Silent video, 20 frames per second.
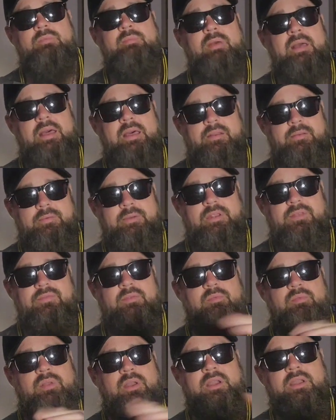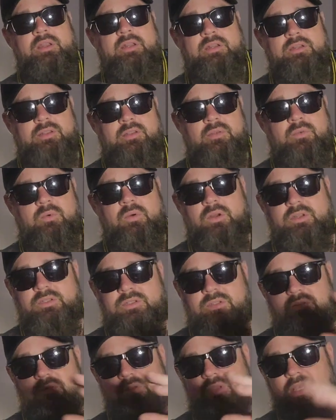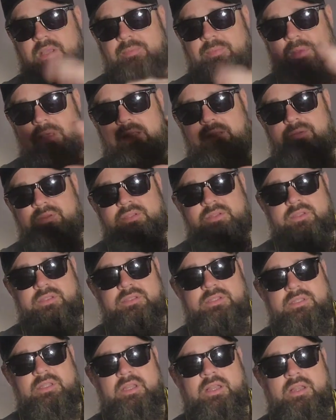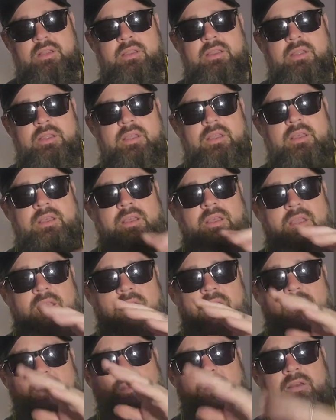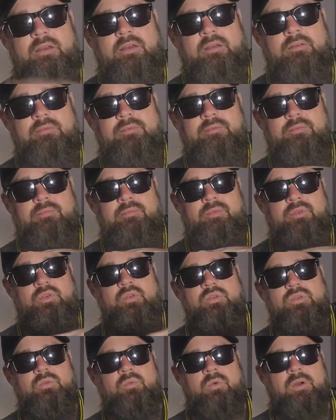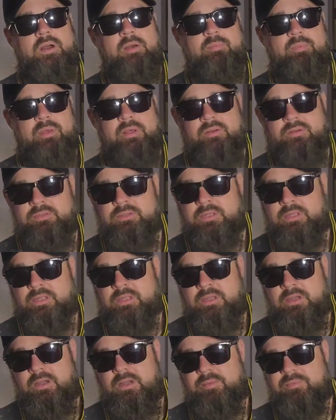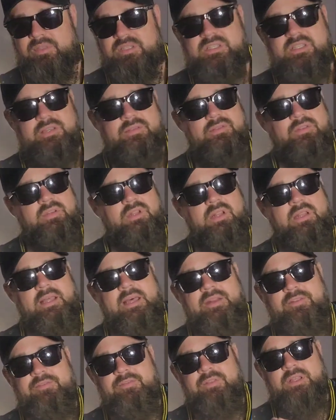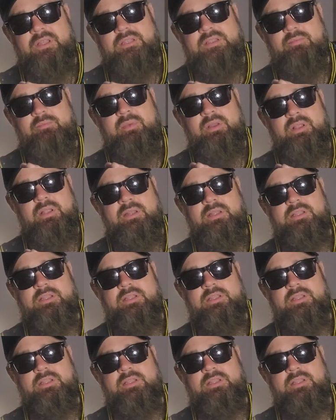it into the wall. So keep batteries on stock and use a wah pedal. This gives you a lot of flexibility, especially with any